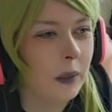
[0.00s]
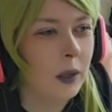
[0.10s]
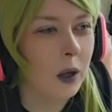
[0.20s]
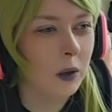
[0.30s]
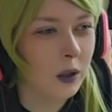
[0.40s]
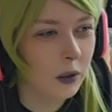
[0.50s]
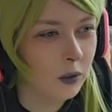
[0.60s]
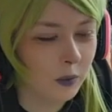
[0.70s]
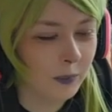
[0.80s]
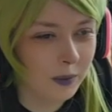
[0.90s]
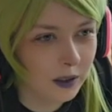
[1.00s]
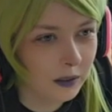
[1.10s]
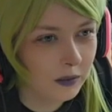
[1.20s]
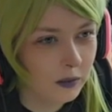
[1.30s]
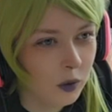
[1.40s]
Oh no, it won me.
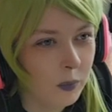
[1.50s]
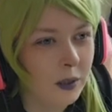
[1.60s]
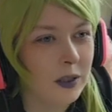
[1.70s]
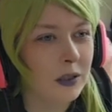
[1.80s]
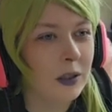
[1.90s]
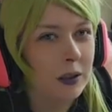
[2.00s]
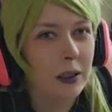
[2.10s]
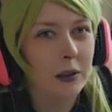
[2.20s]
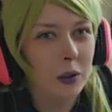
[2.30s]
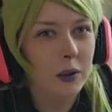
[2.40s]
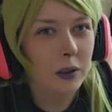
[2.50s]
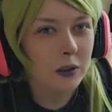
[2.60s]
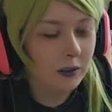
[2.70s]
It won me. It's okay, it's all good.